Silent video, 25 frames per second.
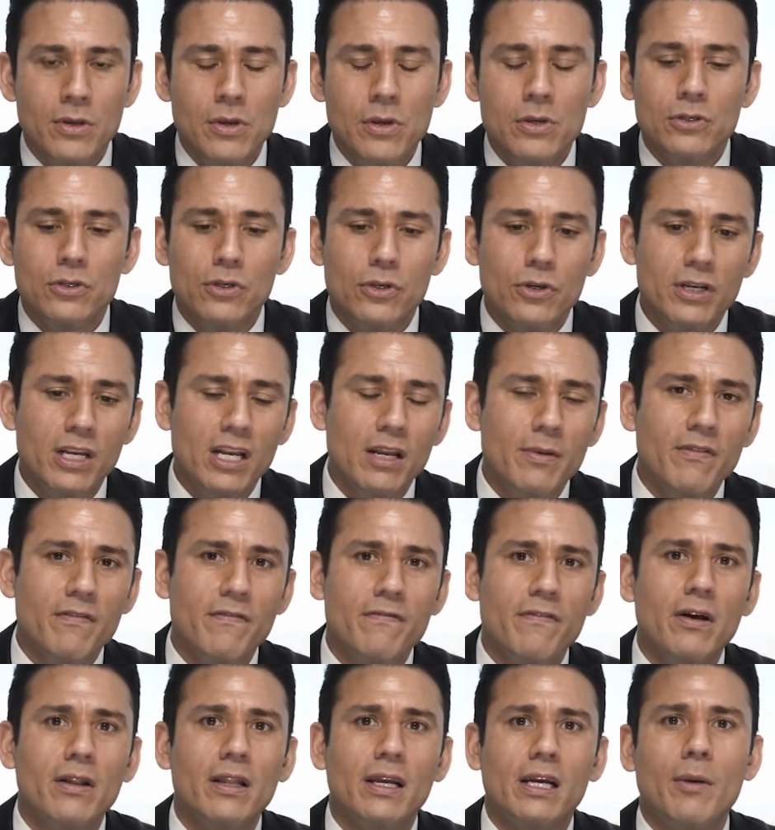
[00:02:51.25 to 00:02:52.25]
So you need to be
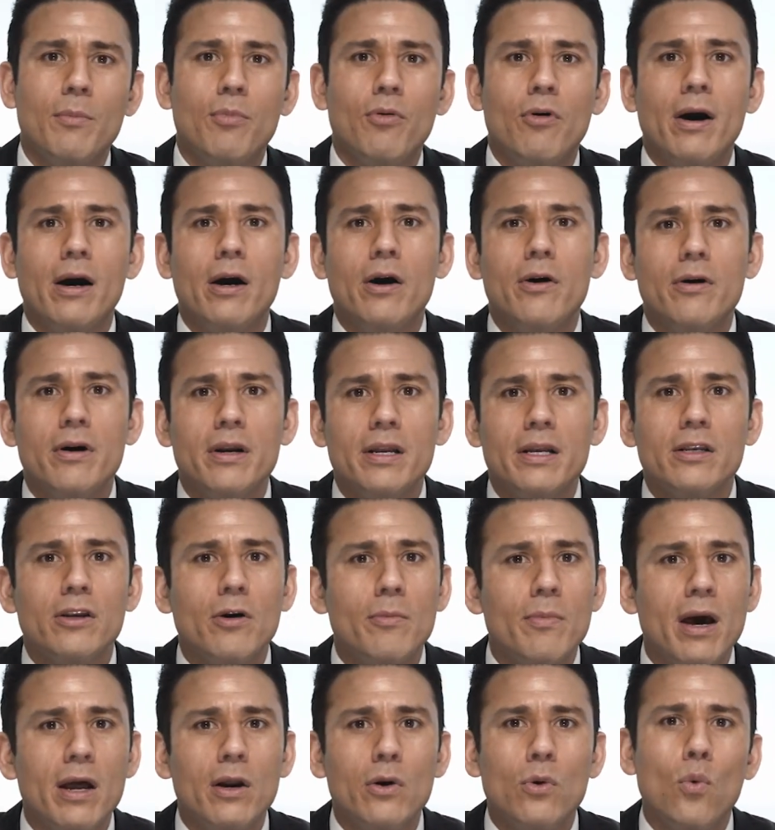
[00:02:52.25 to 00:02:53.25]
felt like a priority no
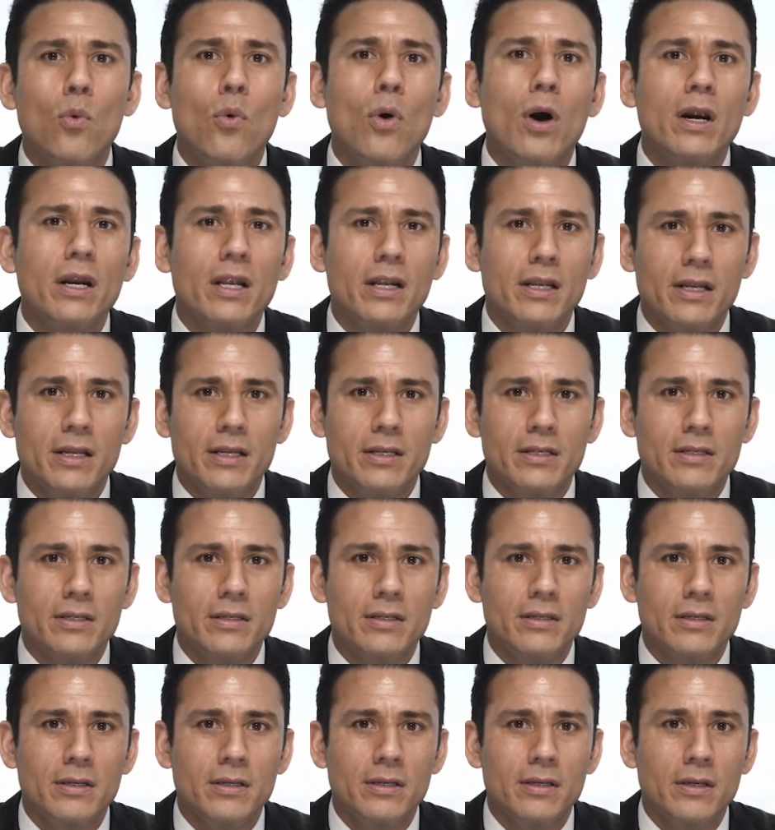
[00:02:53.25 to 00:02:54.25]
matter what it is.
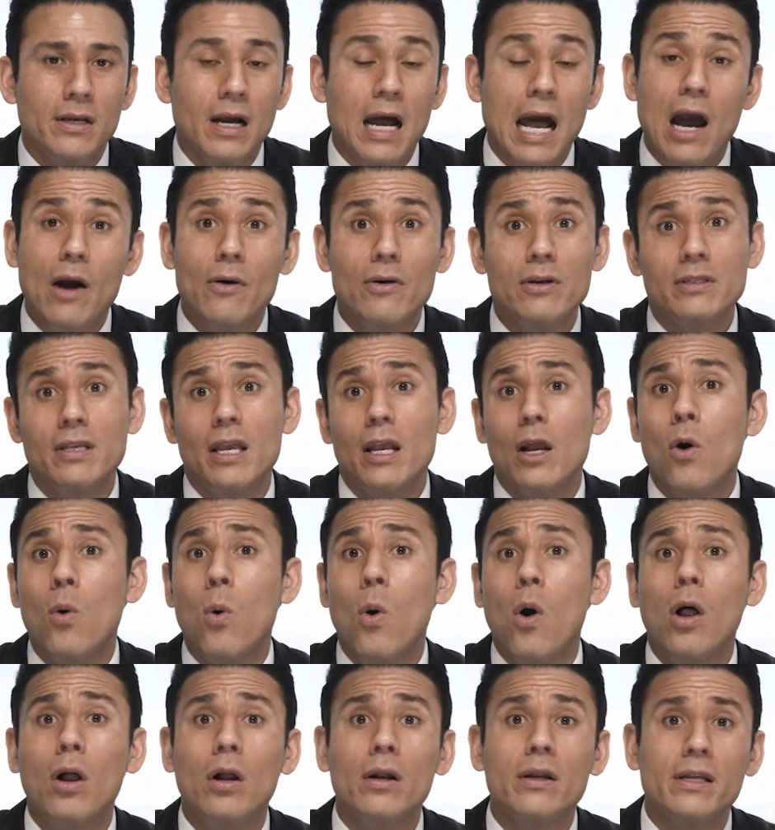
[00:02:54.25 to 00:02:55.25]
I always say
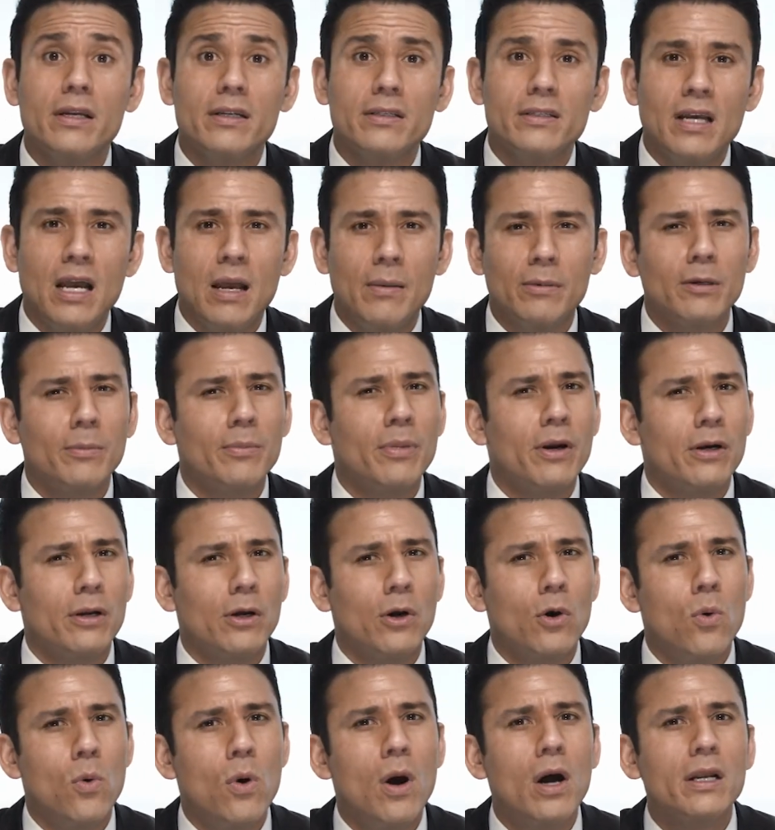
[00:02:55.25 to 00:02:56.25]
quality of time compared to
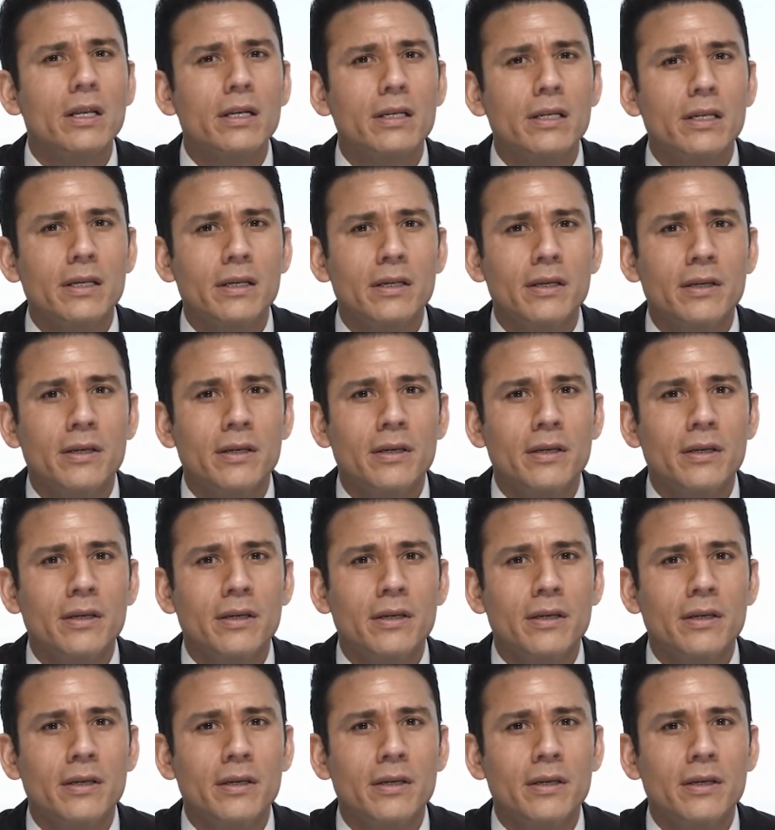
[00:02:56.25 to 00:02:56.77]
quantity.